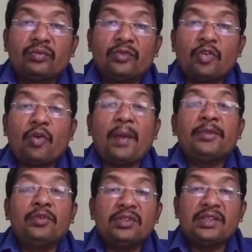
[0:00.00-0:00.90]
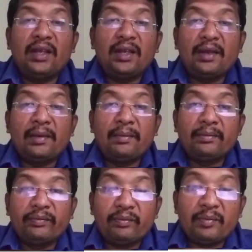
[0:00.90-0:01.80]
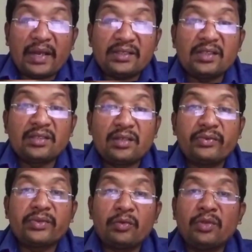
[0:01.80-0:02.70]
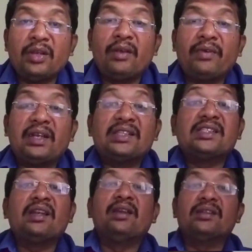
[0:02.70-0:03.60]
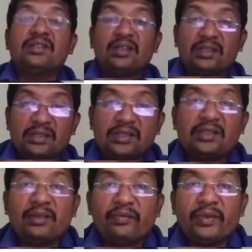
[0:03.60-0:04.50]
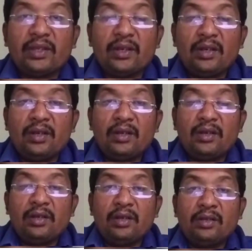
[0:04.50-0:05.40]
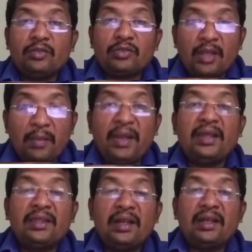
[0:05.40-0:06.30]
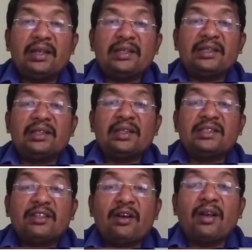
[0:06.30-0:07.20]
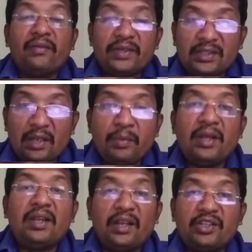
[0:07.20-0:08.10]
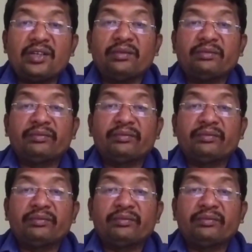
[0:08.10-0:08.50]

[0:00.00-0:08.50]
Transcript: So Coimbatore is a Manchester of South India for textile industries. So same like that, the geographic segmentation.